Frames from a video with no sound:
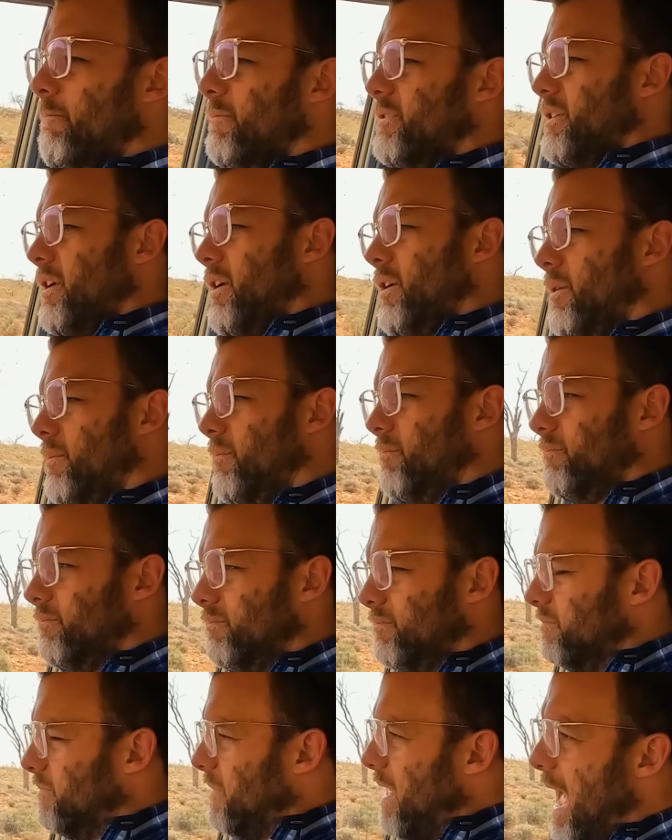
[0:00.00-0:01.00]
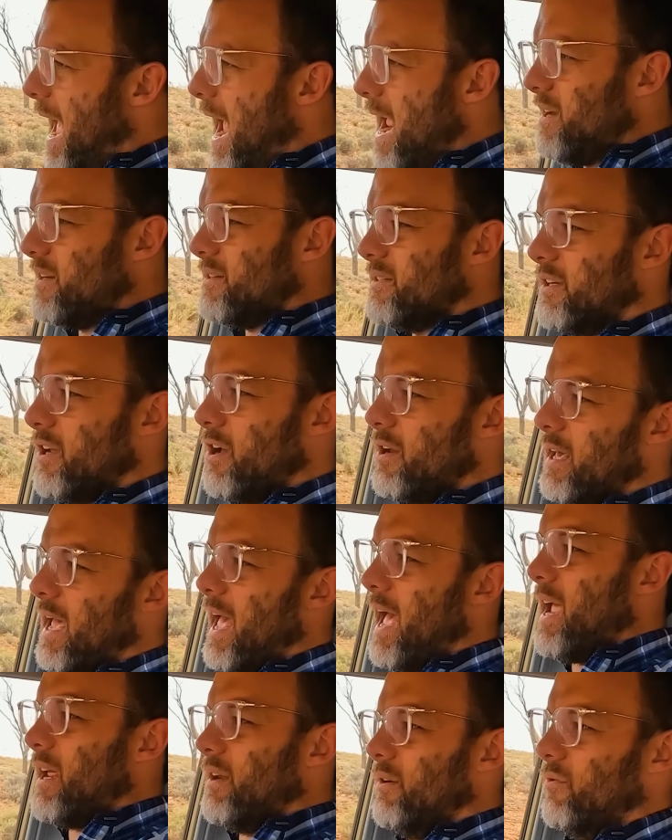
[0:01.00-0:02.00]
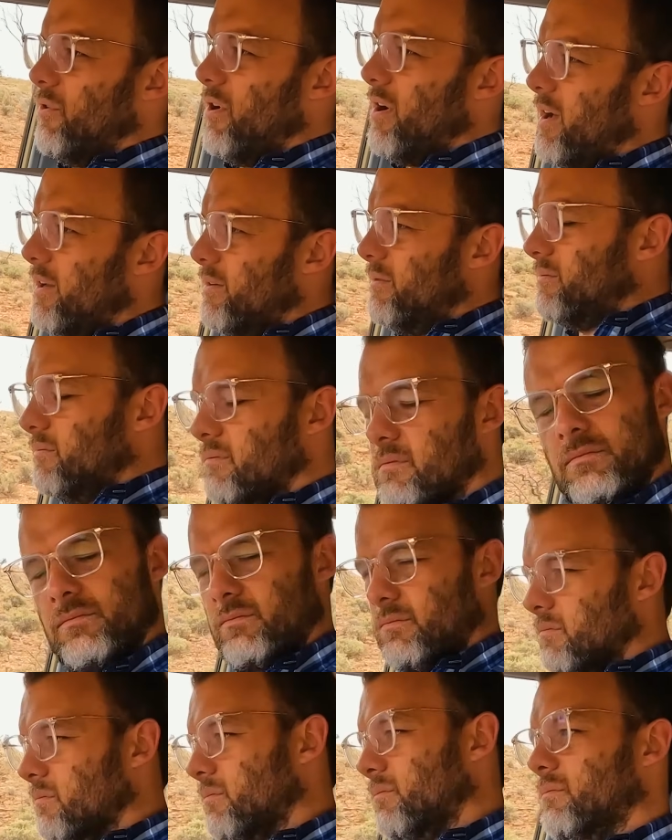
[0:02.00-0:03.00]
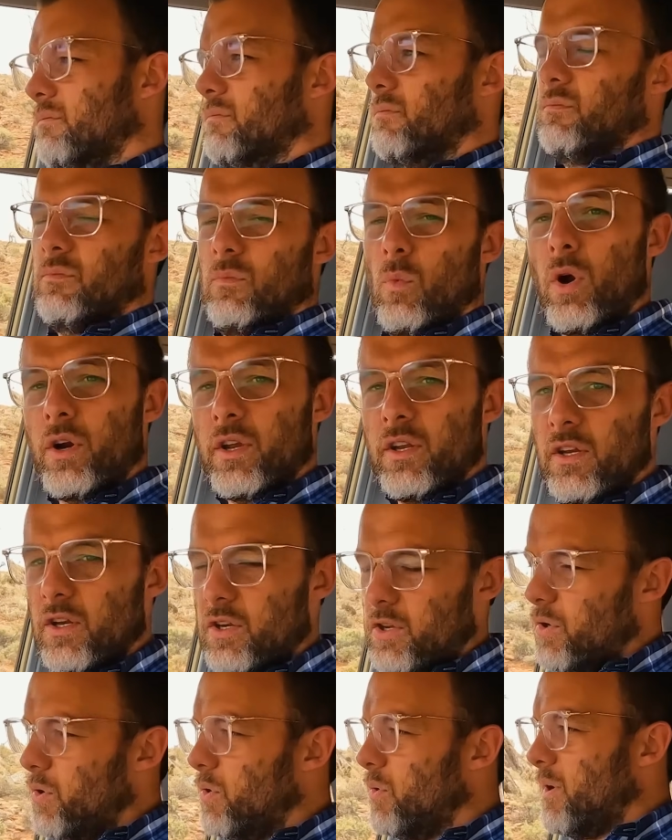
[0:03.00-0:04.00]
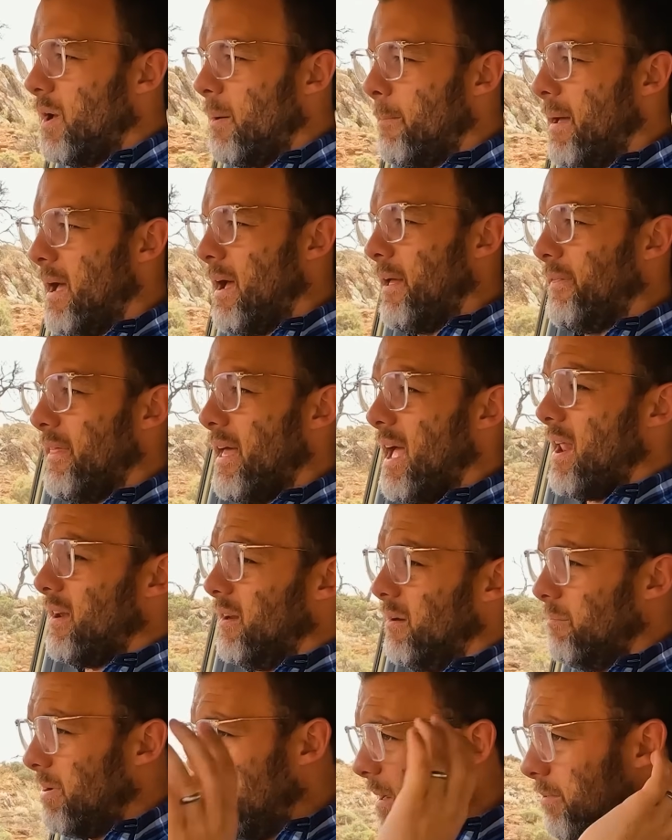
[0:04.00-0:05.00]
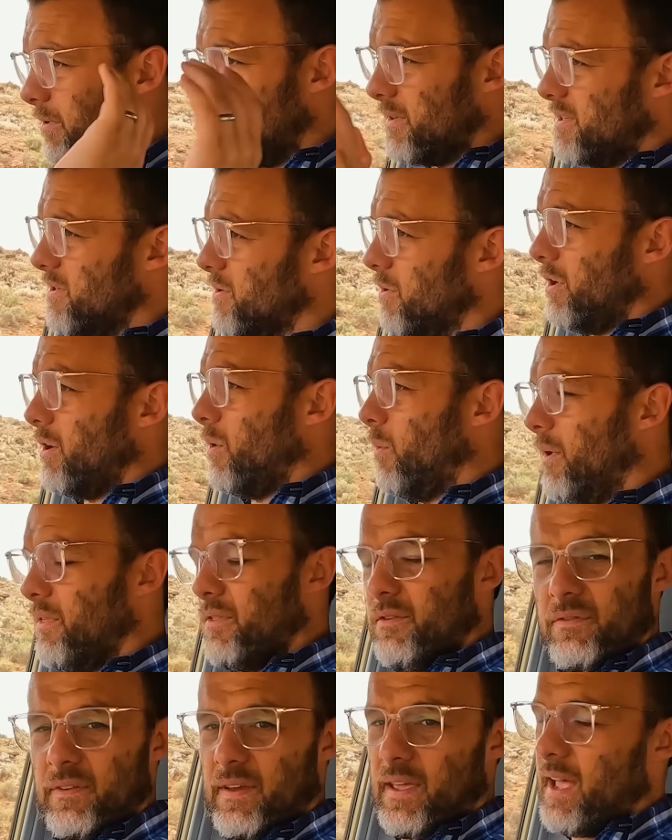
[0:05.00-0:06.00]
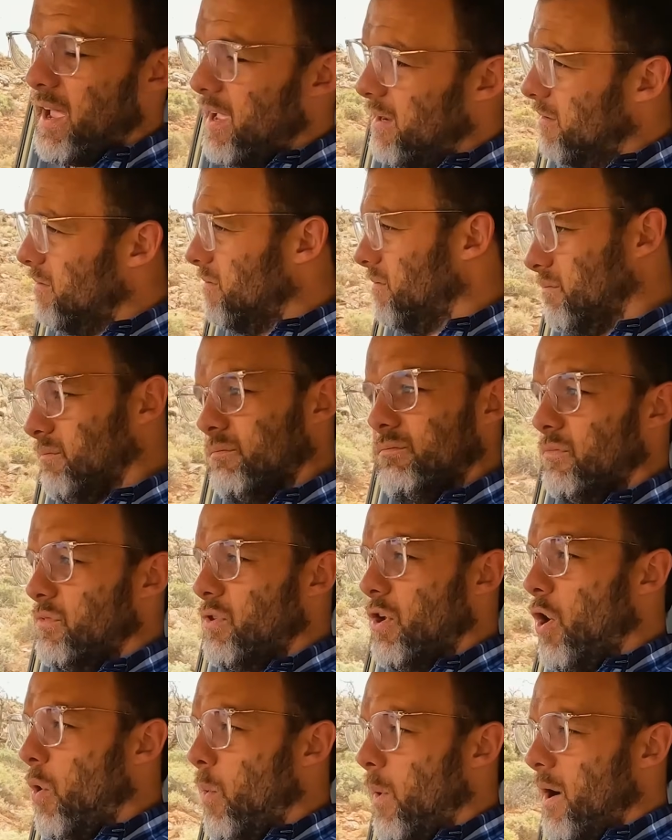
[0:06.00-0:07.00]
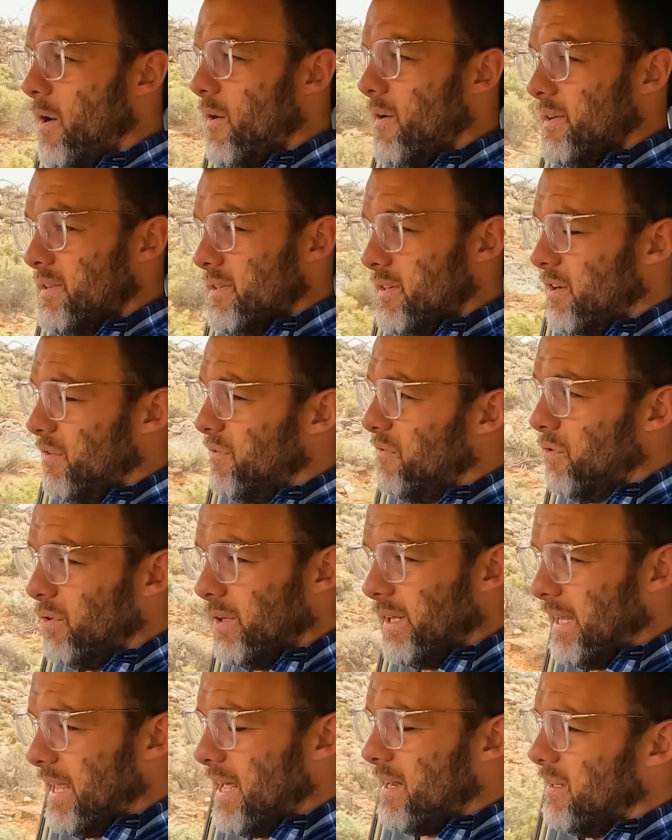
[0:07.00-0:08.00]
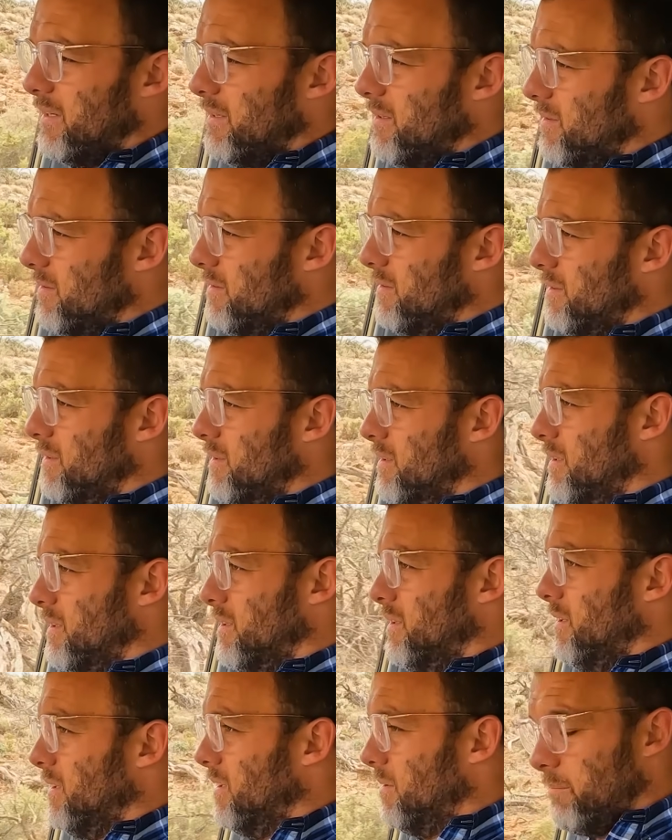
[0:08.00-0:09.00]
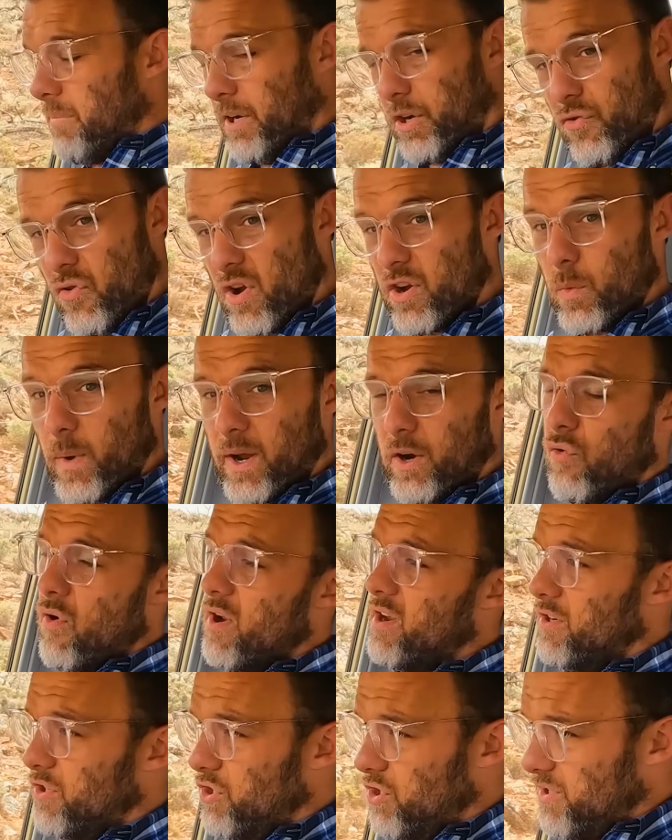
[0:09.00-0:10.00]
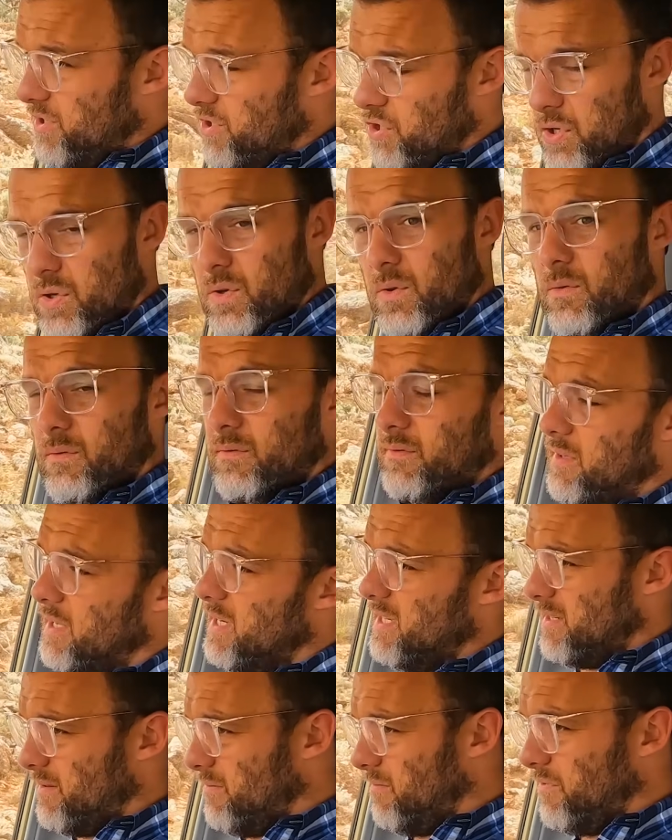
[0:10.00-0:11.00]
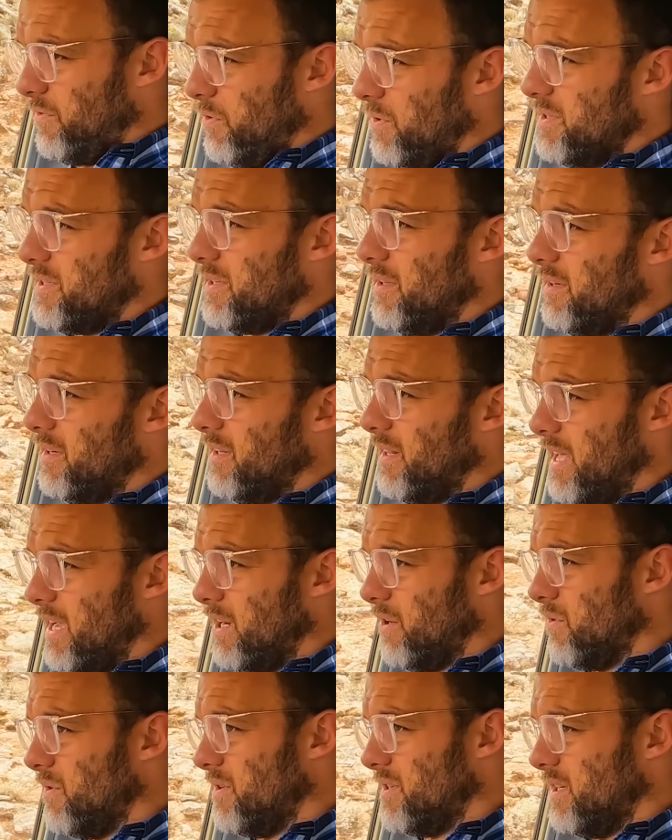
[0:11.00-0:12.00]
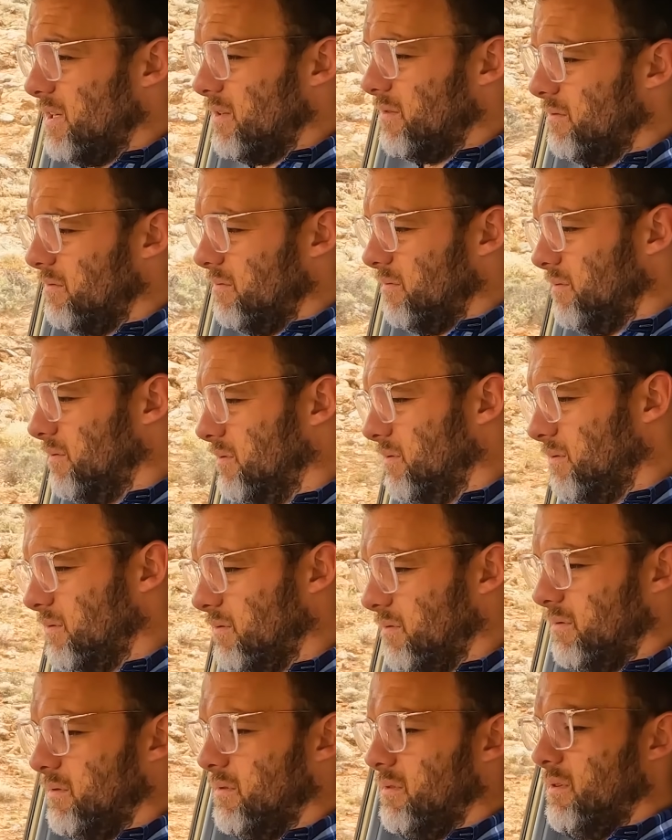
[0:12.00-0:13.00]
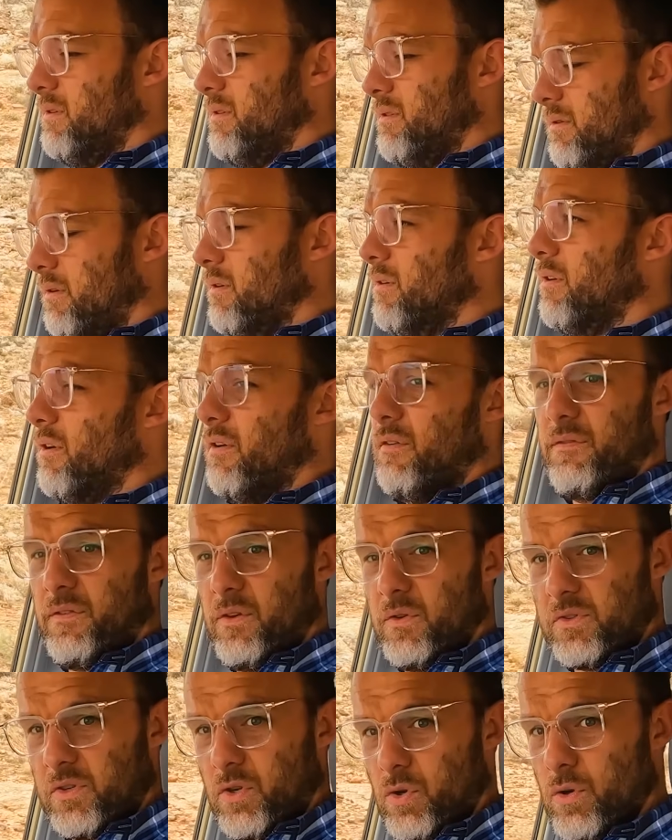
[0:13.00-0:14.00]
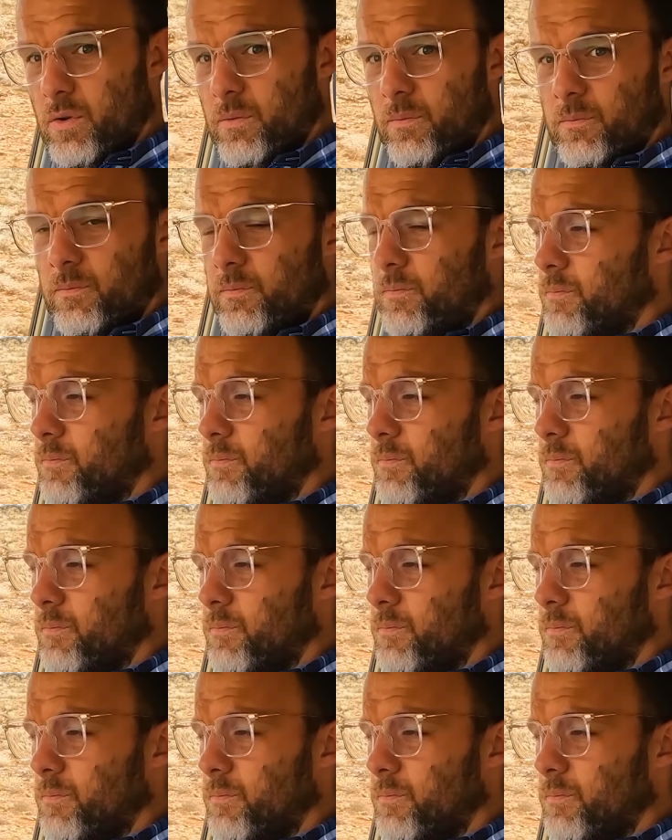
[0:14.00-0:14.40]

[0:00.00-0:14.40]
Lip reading: So haters are gonna hate, right? What can you do about that? And people are still gonna want the V8, no worries, and I fully get it. But credit where credit's due. This 4-cylinder LandCruiser feels good.